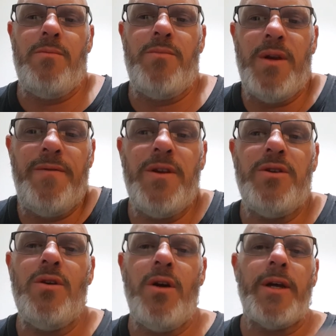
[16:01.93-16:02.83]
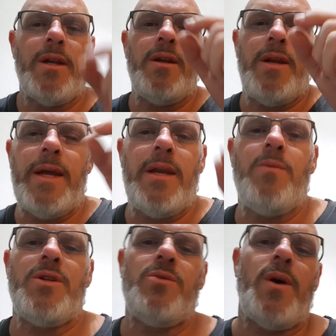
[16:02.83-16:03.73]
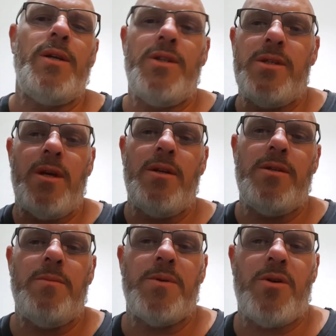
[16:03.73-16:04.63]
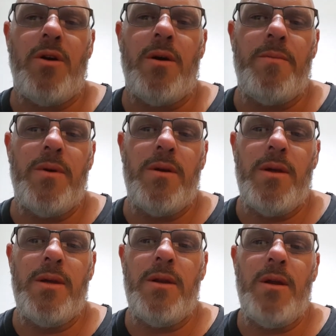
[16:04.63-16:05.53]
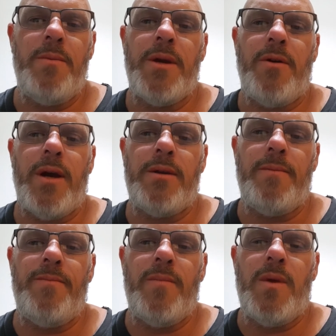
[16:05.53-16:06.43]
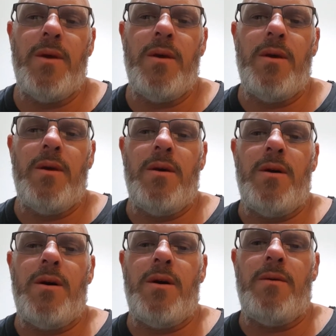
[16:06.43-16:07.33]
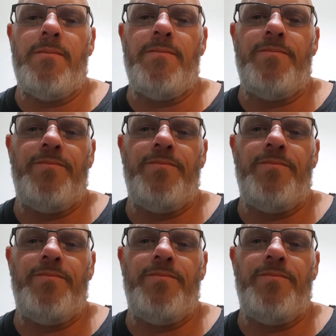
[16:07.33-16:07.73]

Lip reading: But if you do like it in any which way, just hit subscribe. It'll be great. And